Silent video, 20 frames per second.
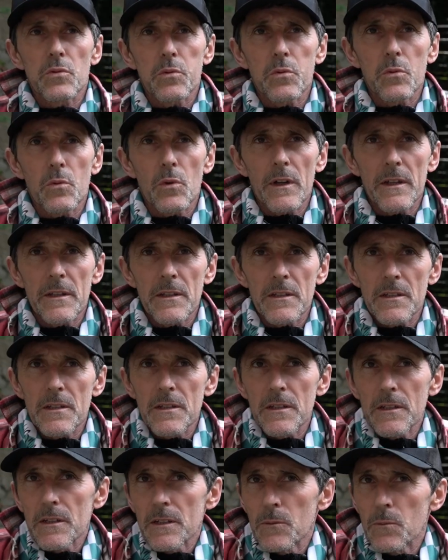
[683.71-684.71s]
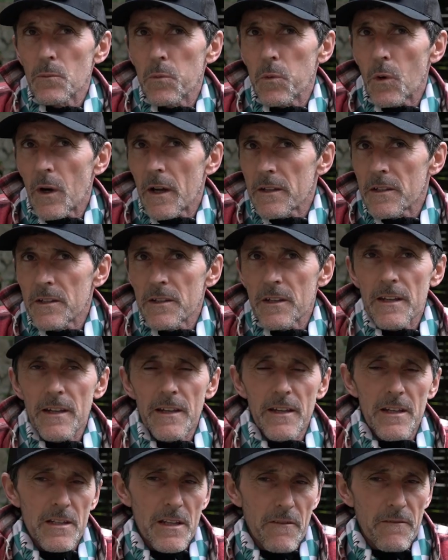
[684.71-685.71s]
21
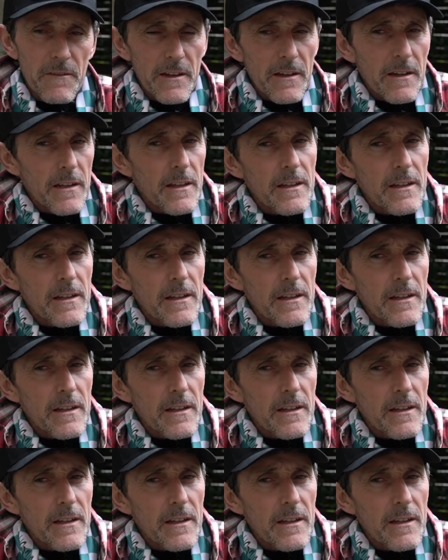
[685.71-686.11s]
years, I think it